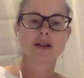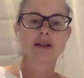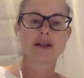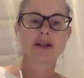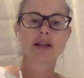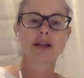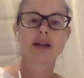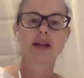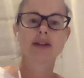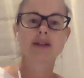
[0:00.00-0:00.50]

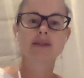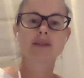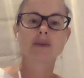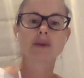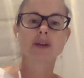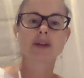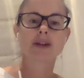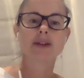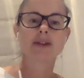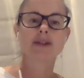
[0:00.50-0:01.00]
That's
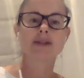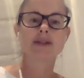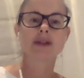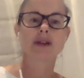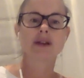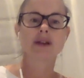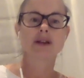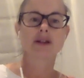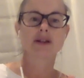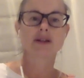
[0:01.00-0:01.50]
what
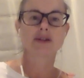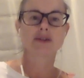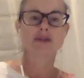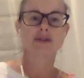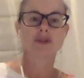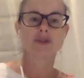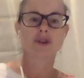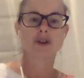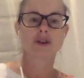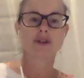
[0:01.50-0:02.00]
insight does
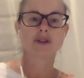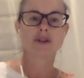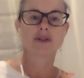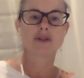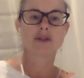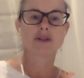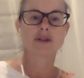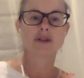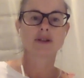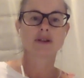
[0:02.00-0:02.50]
for us,
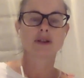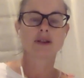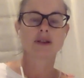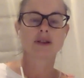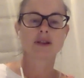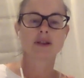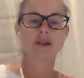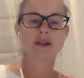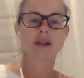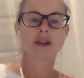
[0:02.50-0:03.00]

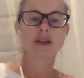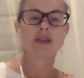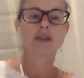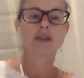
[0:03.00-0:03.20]
and